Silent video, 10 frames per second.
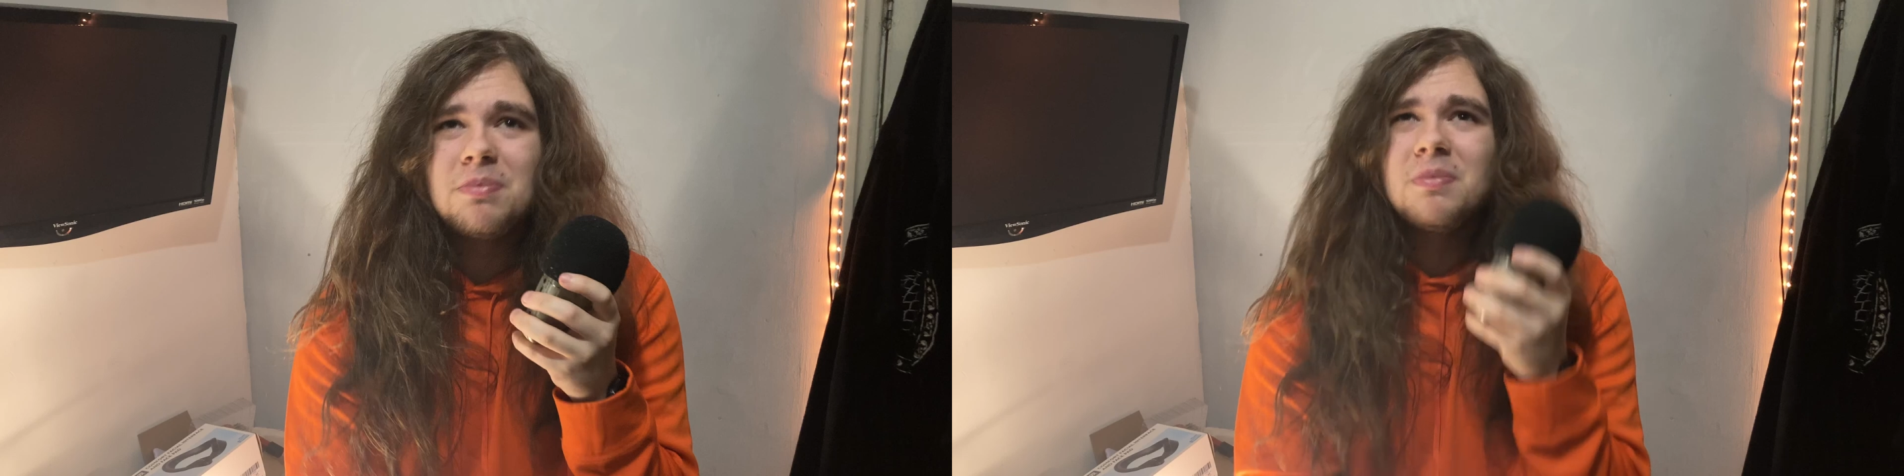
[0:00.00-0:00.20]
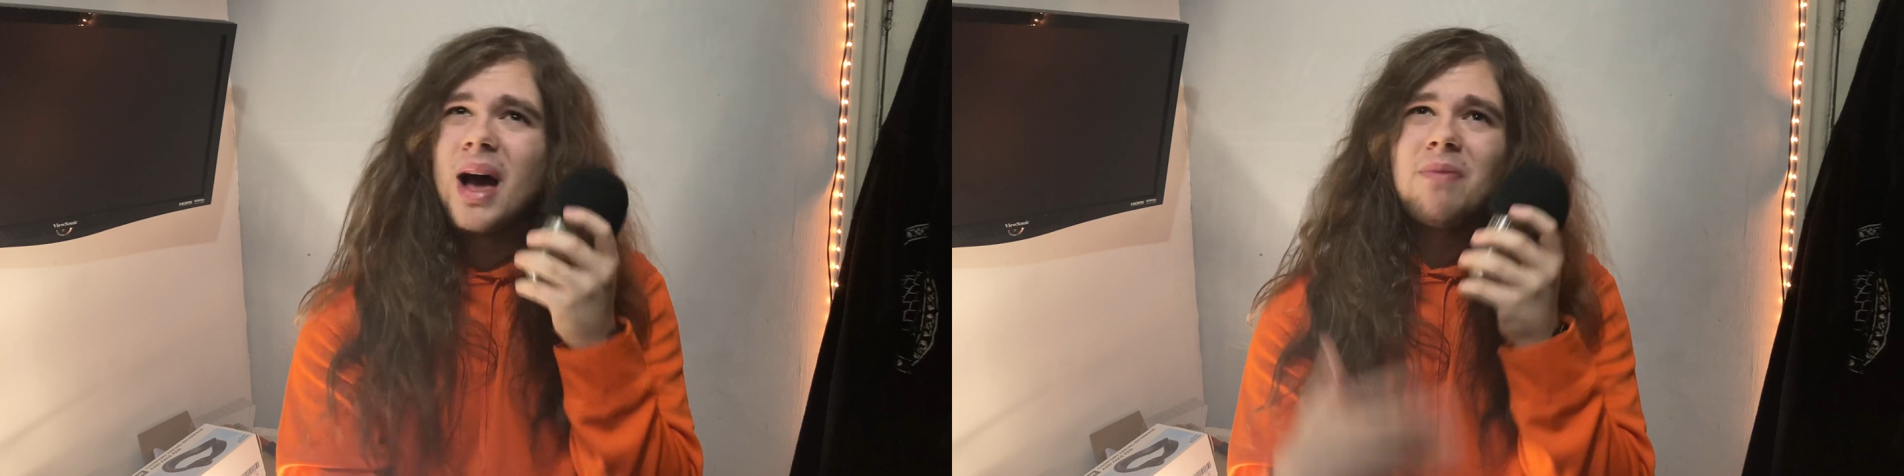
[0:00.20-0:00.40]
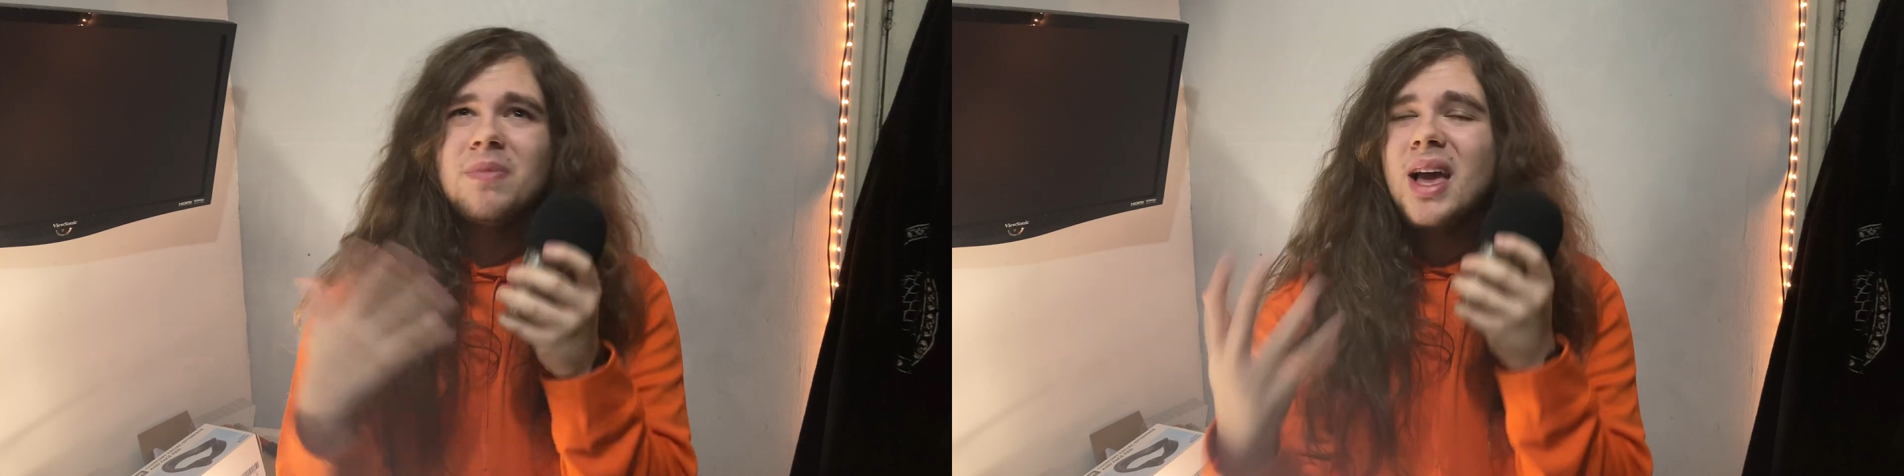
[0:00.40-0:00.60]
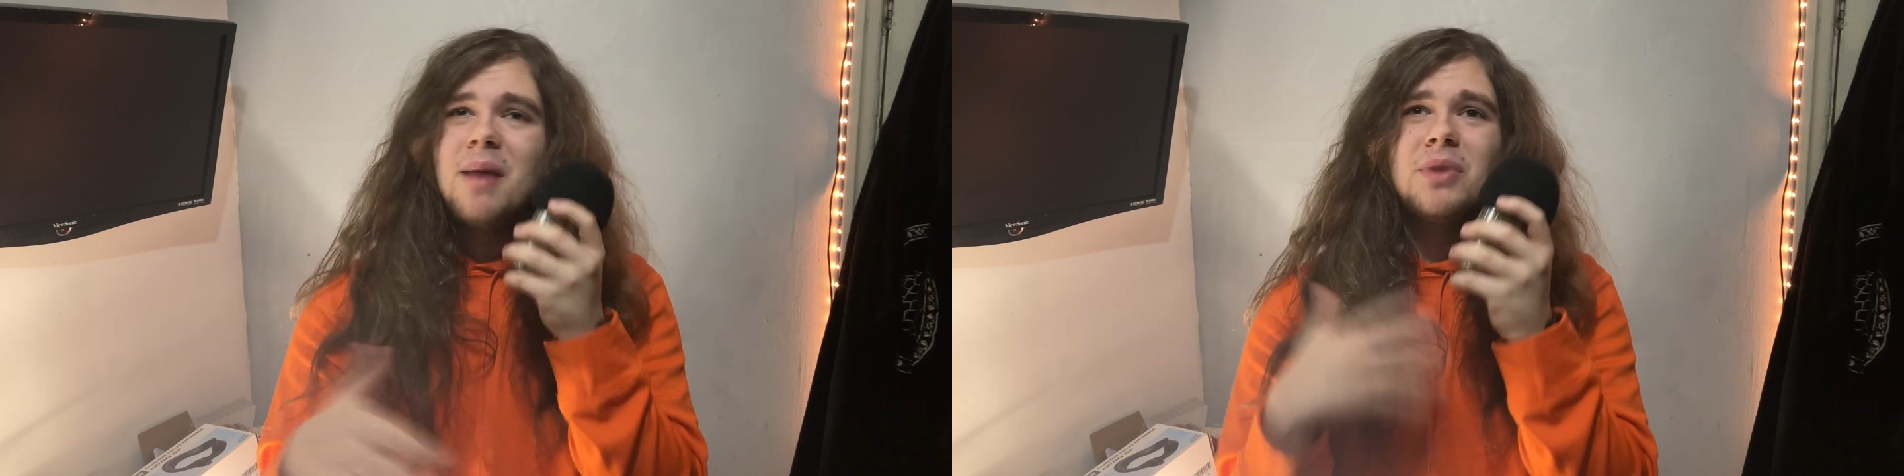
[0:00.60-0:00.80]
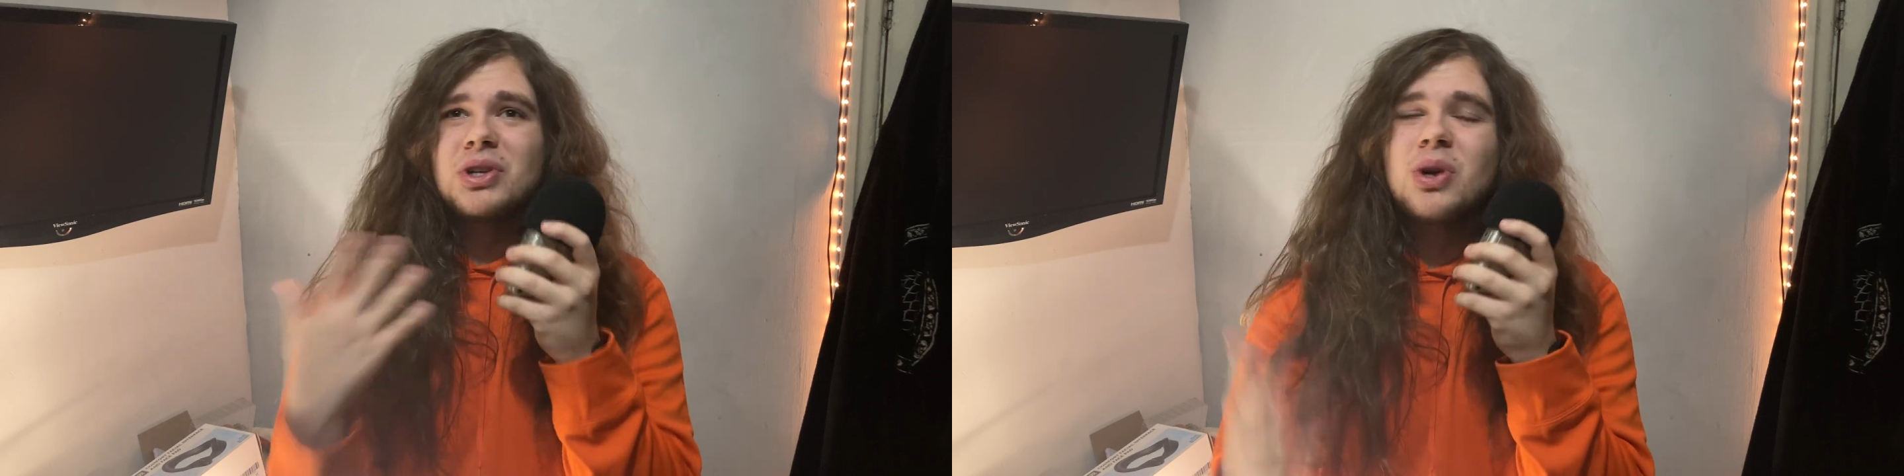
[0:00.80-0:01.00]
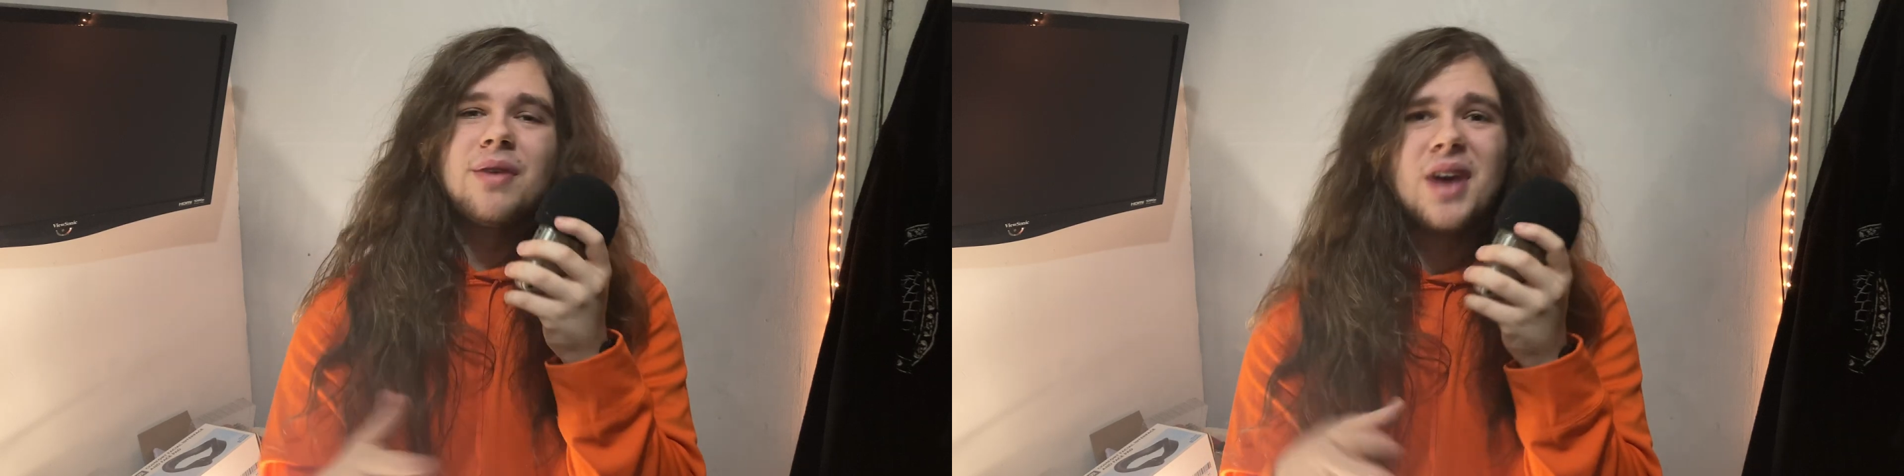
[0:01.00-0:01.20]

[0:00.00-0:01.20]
I'm not sure if